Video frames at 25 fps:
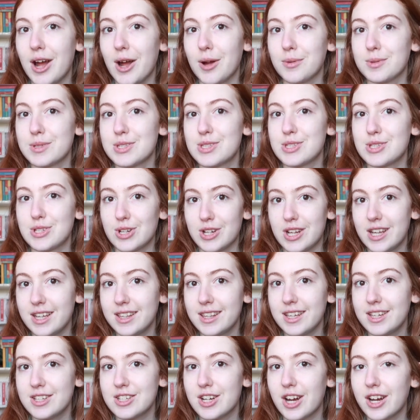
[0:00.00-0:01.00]
I was studying
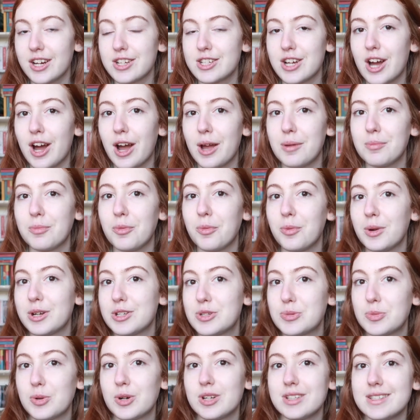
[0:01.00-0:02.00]
the entire time,
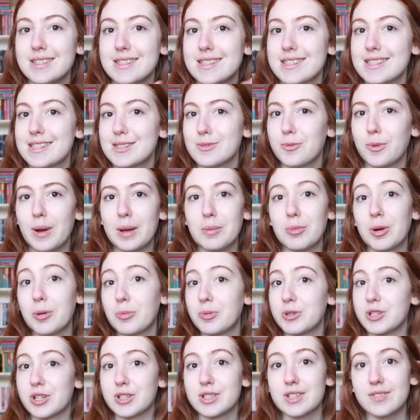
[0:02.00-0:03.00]
which was way more
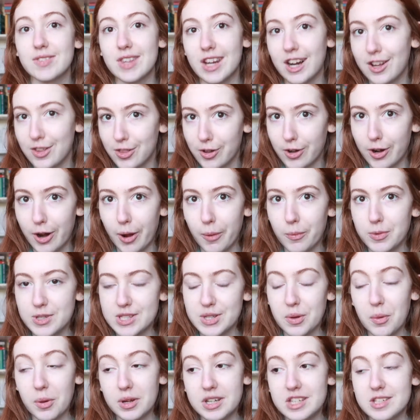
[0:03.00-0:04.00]
productive than I thought I was
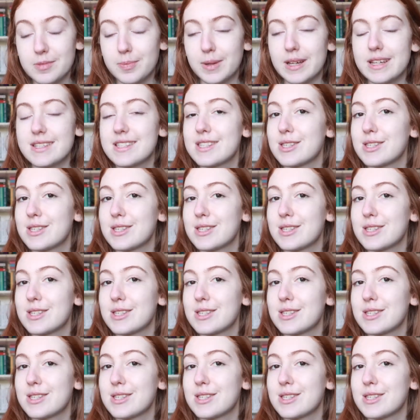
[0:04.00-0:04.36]
going to be.